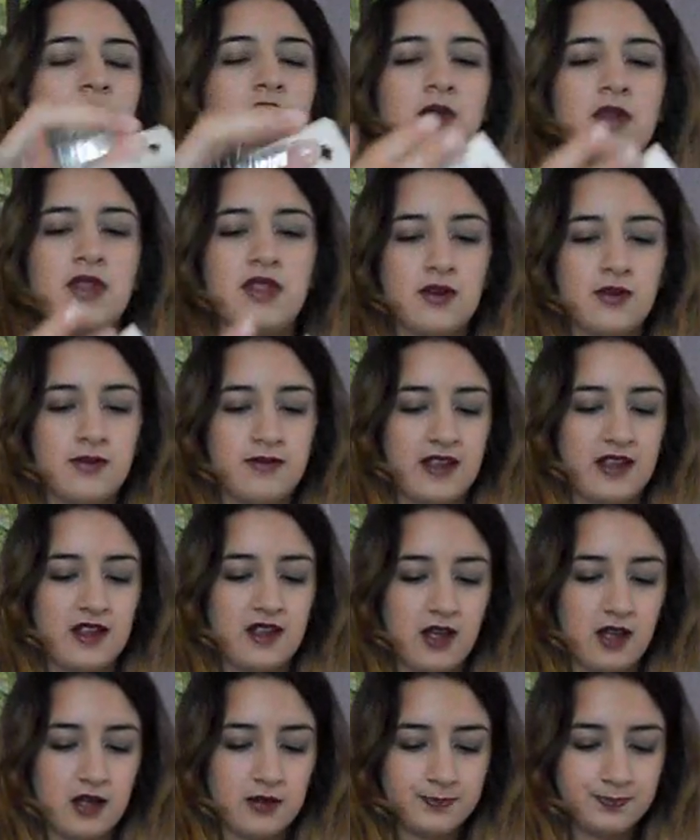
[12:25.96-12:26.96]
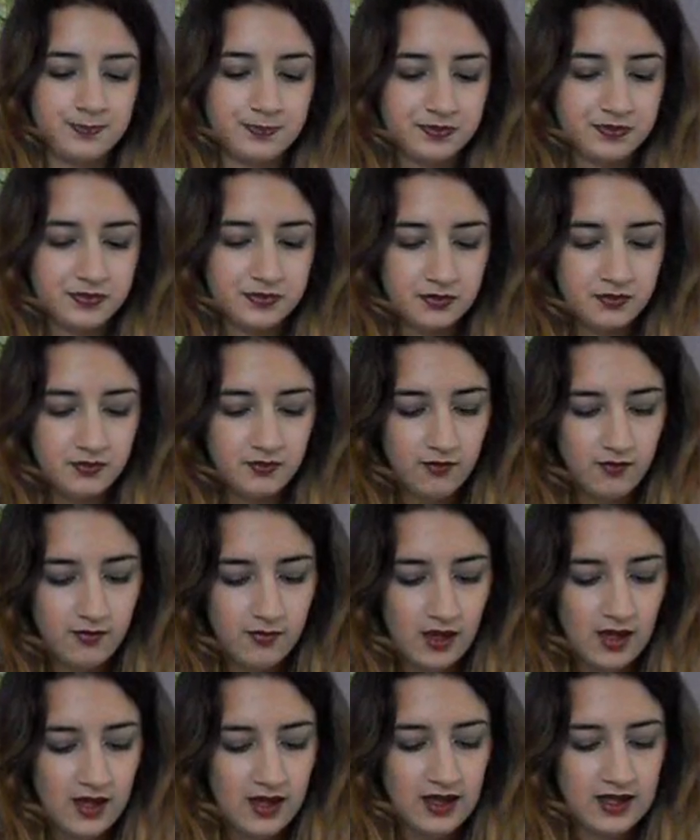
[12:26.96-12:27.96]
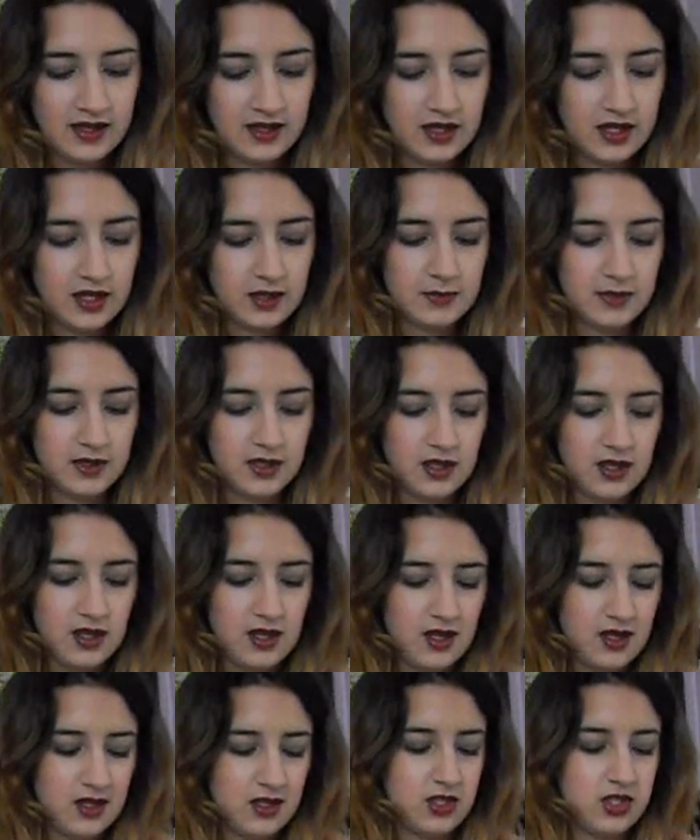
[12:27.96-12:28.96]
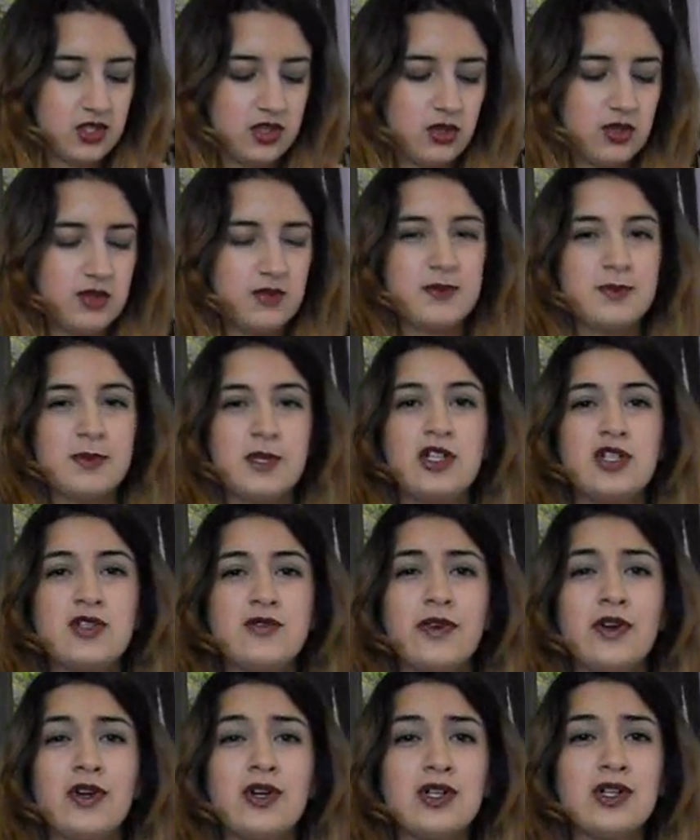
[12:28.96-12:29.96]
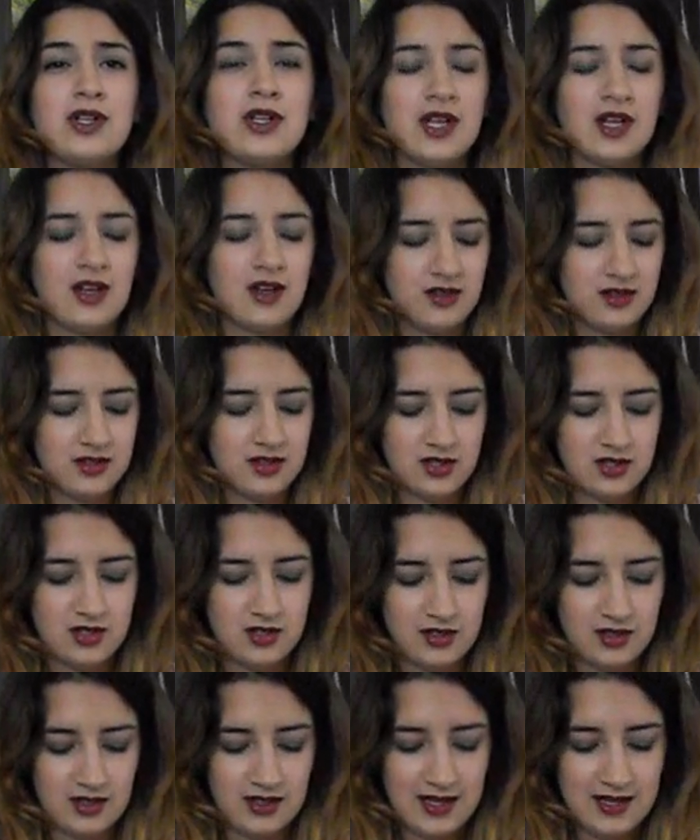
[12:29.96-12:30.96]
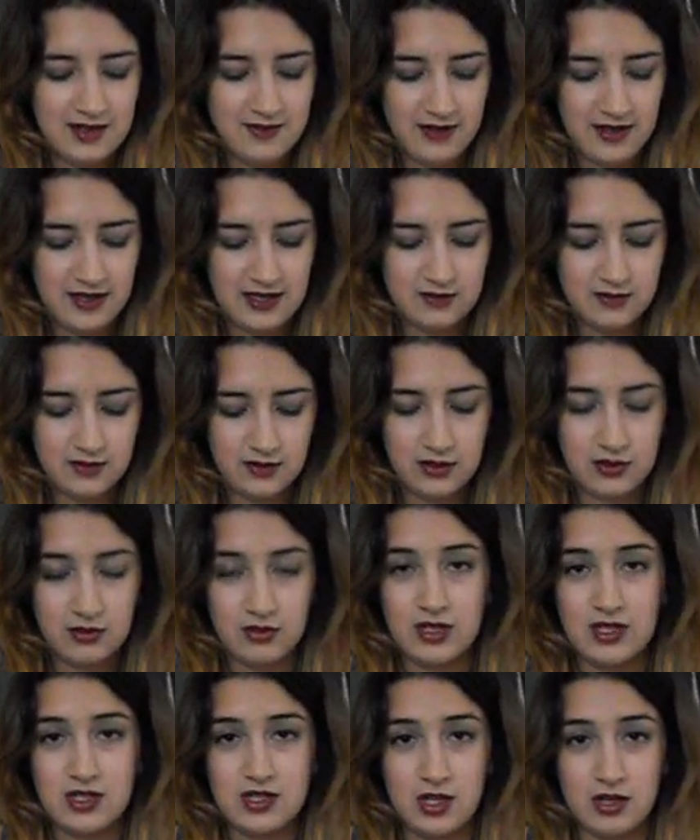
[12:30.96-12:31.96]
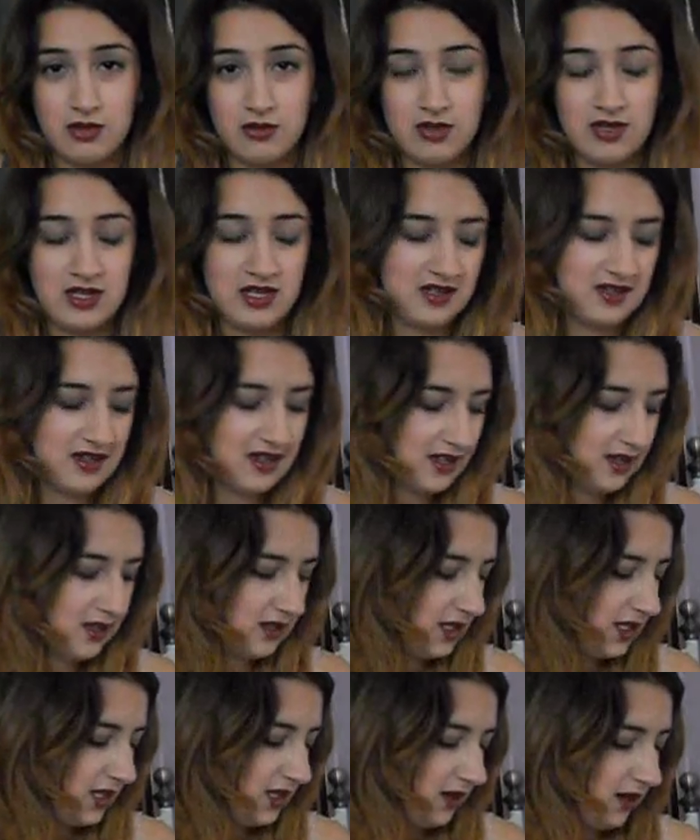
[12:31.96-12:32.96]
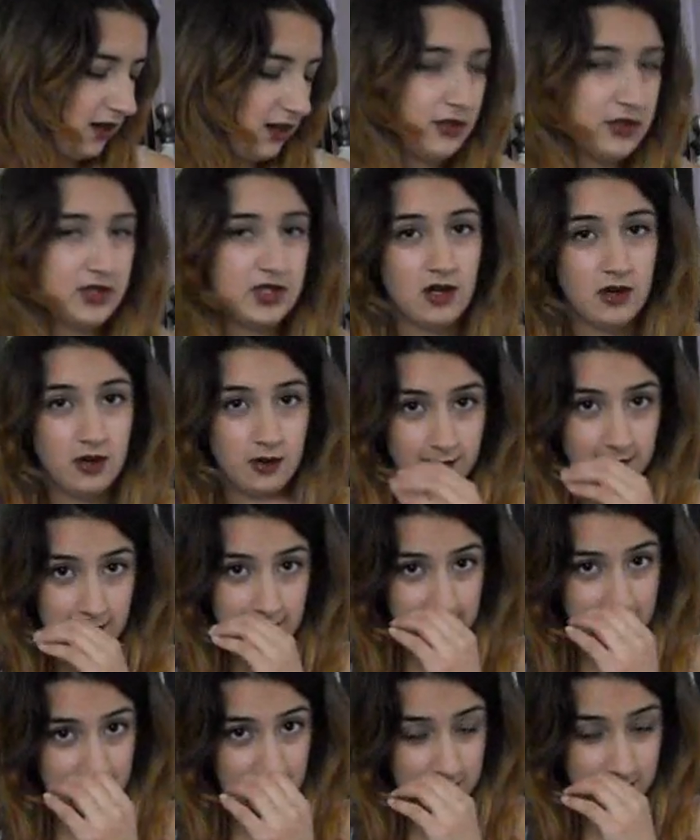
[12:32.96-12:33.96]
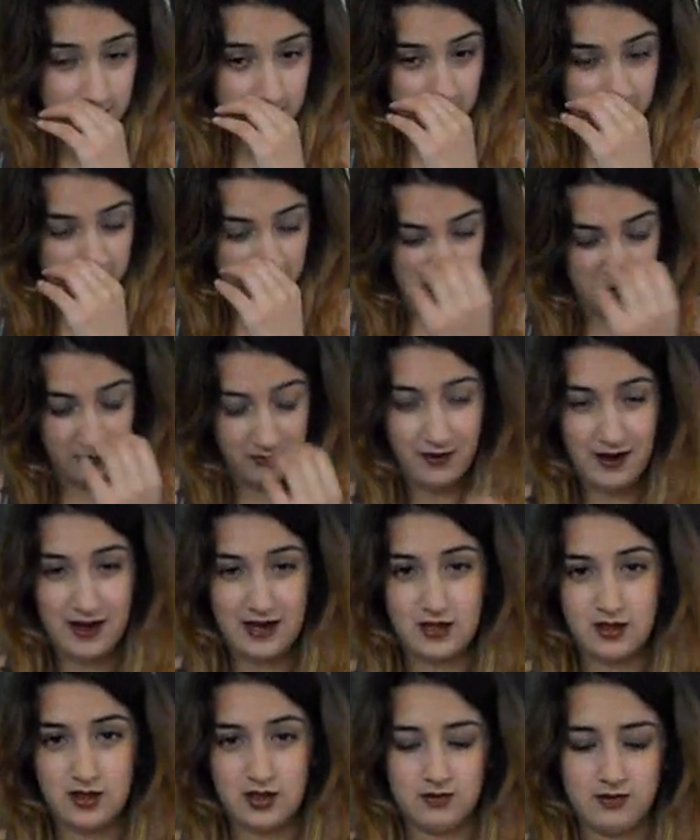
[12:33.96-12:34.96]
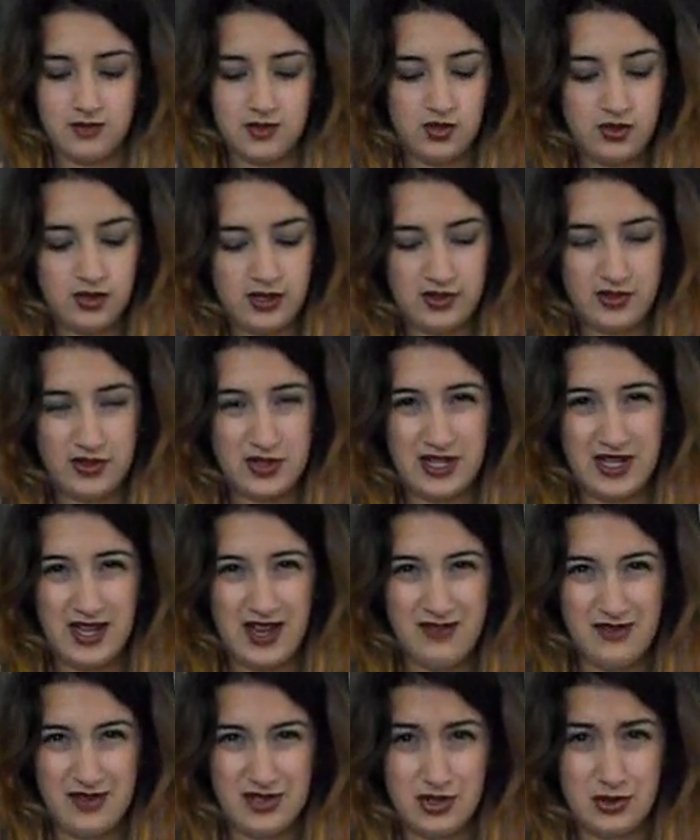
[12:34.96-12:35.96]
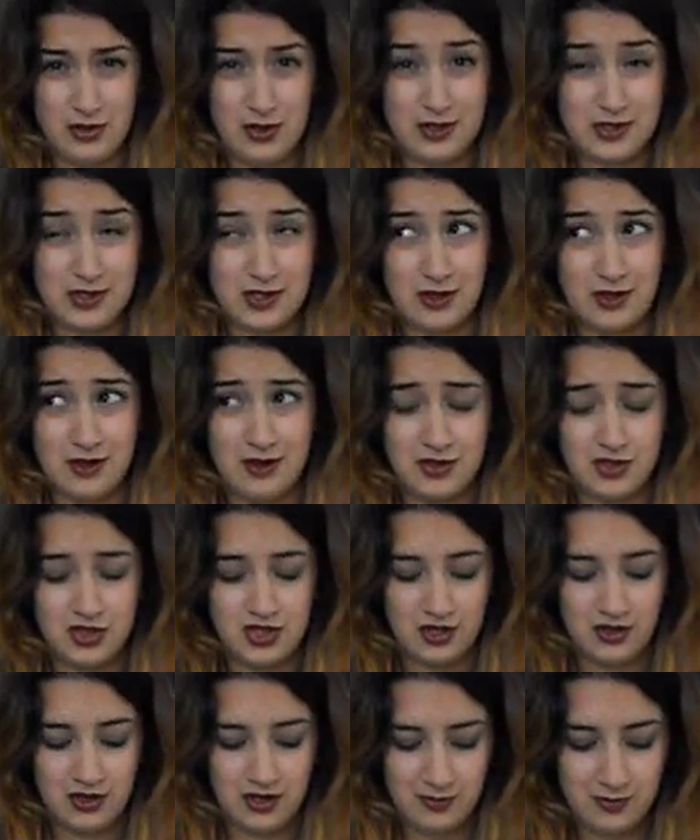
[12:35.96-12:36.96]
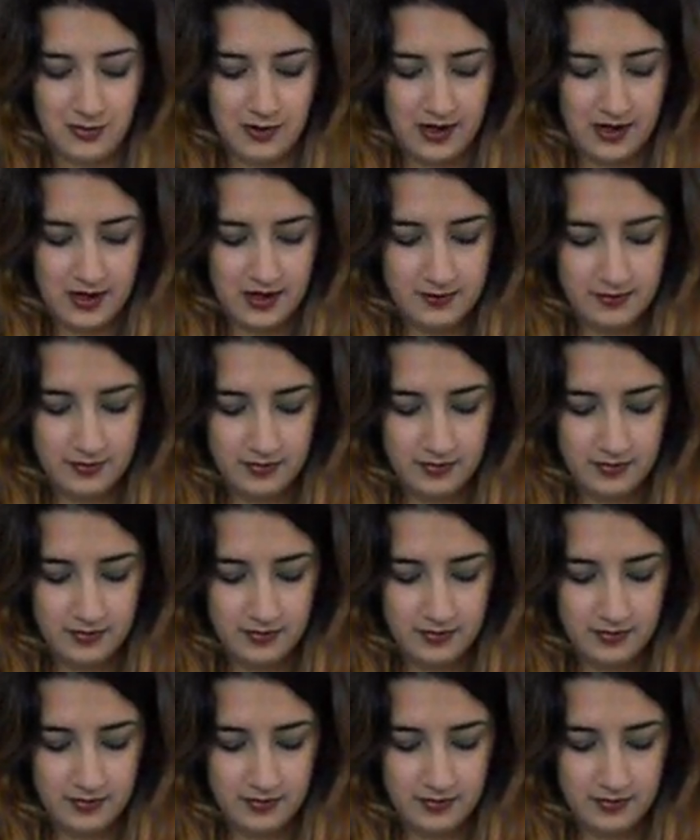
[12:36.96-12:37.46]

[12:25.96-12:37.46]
like with your finger. And I just thought it was beautiful. Like, I just couldn't leave it, even though I really don't need it. I also got a really nice one for my friend. I'm sorry, I already gave it to her, so I can't show you, but